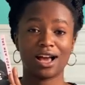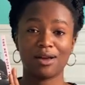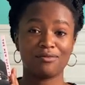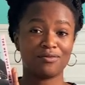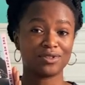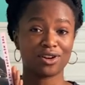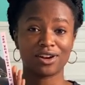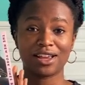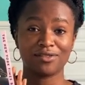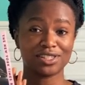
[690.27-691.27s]
I'm
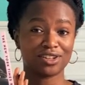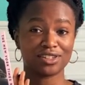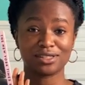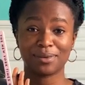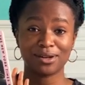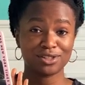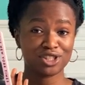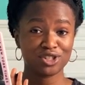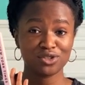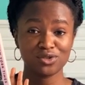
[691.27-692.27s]
Sorry Every Song's About
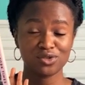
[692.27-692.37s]
You.